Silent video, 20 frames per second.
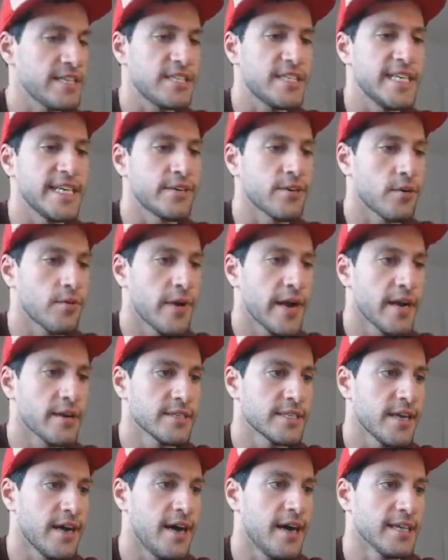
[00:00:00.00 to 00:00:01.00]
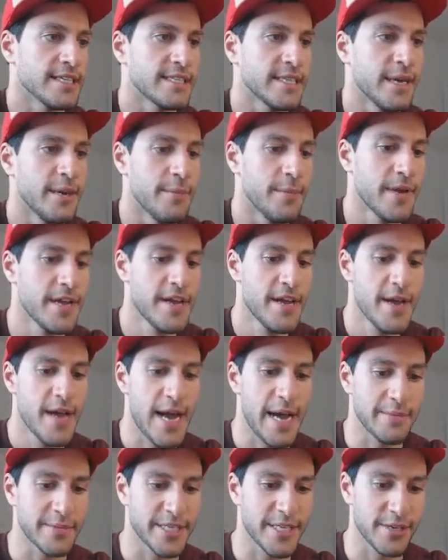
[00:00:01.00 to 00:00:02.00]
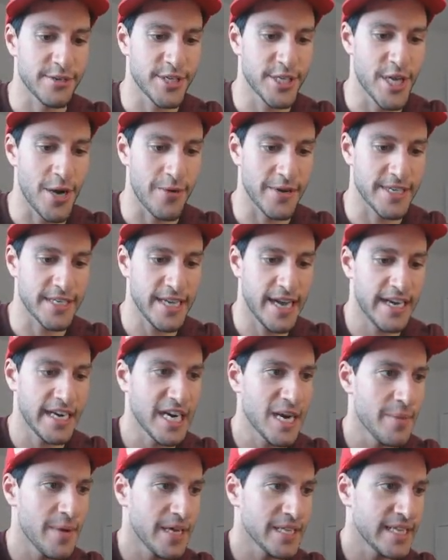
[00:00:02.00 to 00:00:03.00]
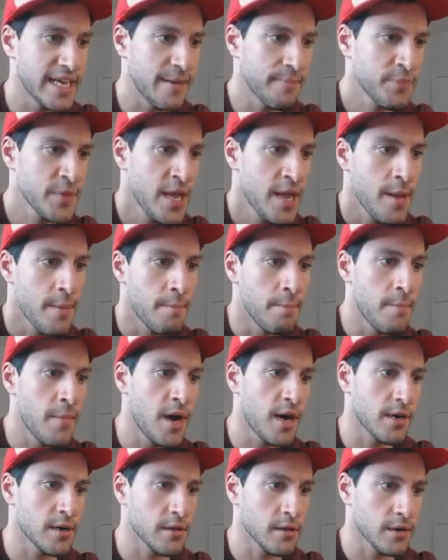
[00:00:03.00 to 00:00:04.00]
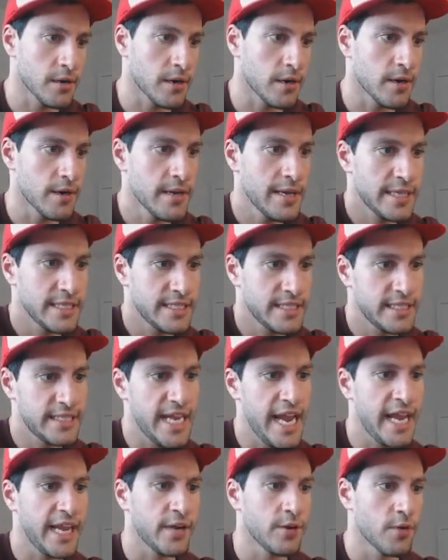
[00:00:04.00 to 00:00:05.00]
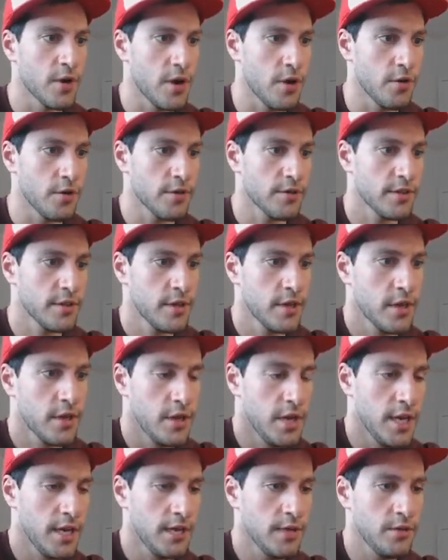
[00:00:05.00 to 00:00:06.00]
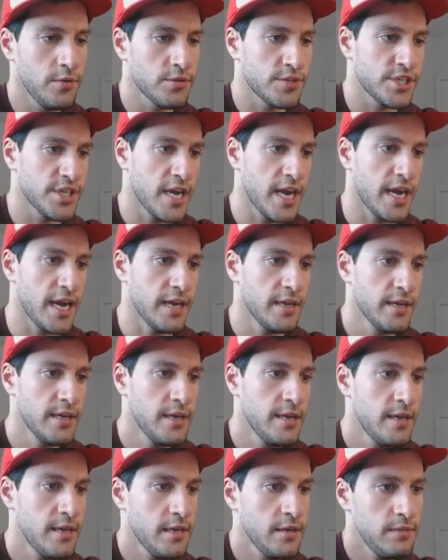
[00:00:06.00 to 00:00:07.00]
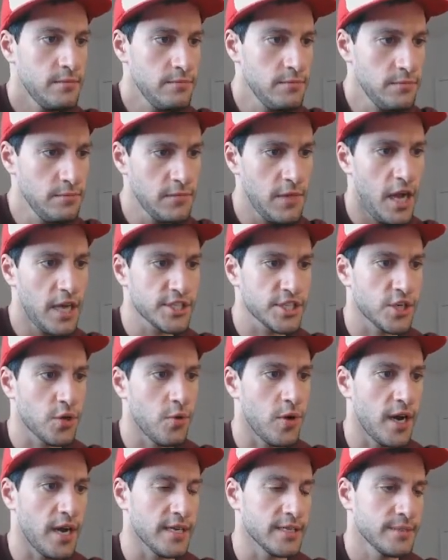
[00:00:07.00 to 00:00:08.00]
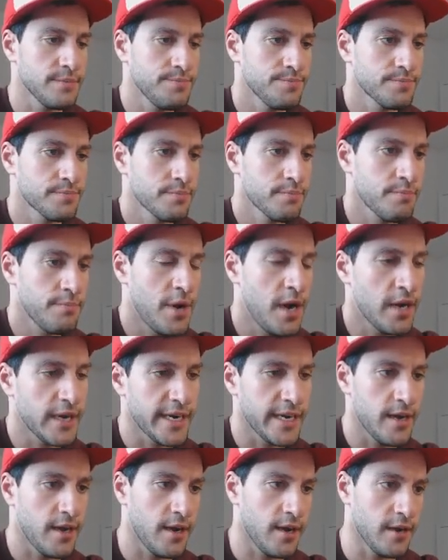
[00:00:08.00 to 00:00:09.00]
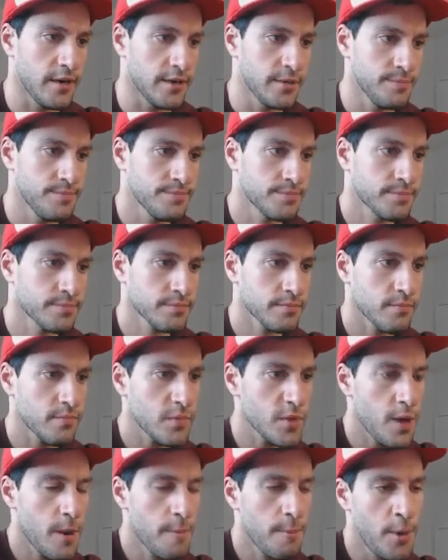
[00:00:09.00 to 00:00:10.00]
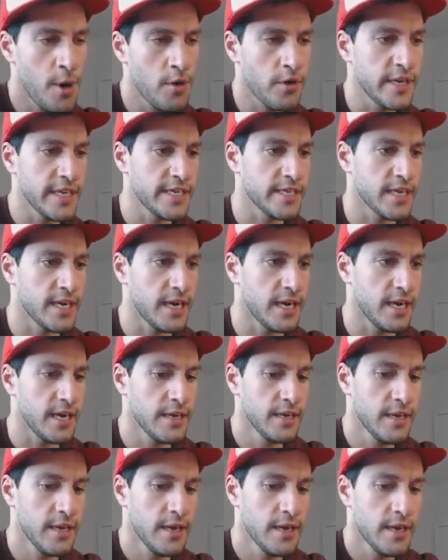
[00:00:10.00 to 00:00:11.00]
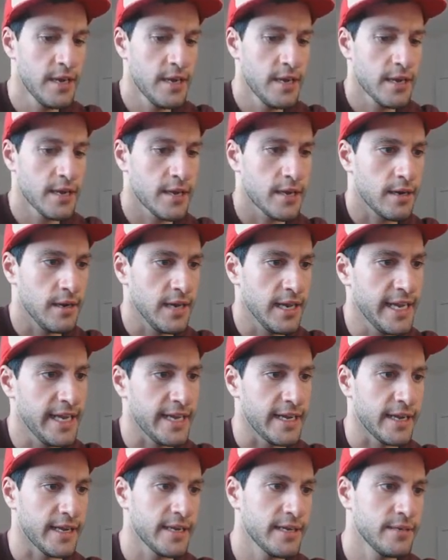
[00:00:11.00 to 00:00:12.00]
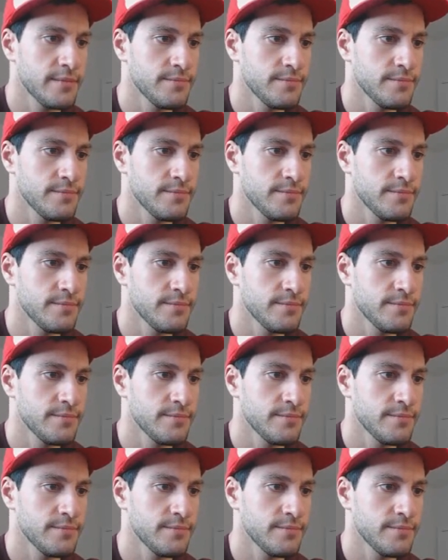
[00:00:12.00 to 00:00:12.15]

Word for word: secret rare is awesome. I'm still so excited about that. Modeler, Tangrowth, Hawlucha, Oshawott, Pontiard, Ponyta, Clink,